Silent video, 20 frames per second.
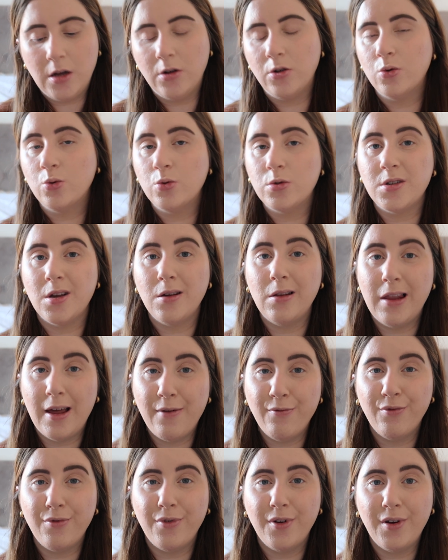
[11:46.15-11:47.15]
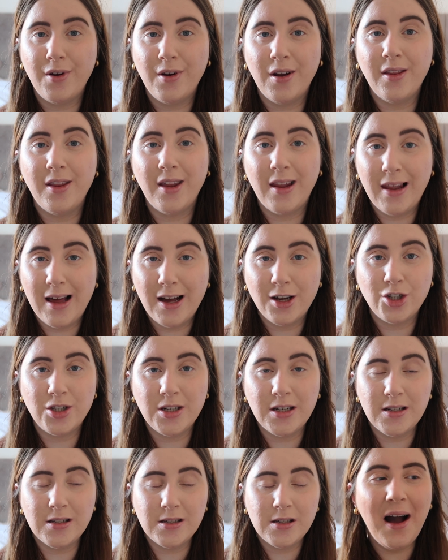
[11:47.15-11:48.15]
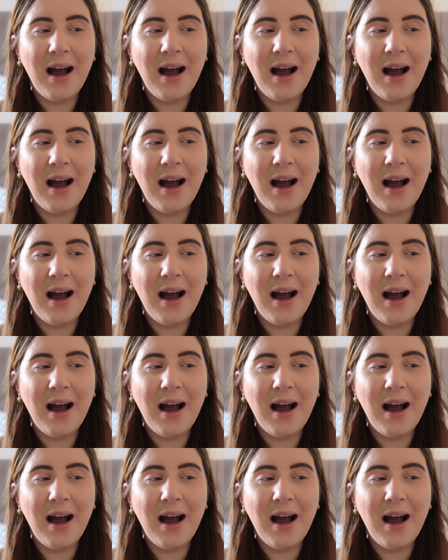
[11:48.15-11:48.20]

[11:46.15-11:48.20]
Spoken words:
and also lengthen the lashes.